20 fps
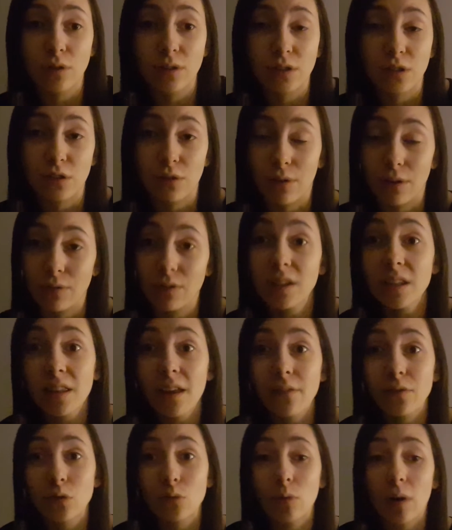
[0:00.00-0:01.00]
and so I really
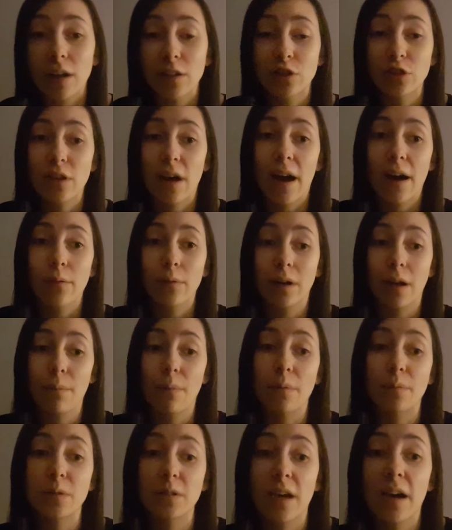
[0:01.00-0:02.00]
love to watch that when I'm
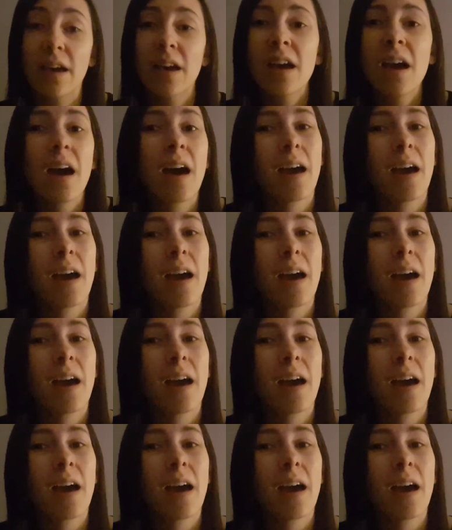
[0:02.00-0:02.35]
upset.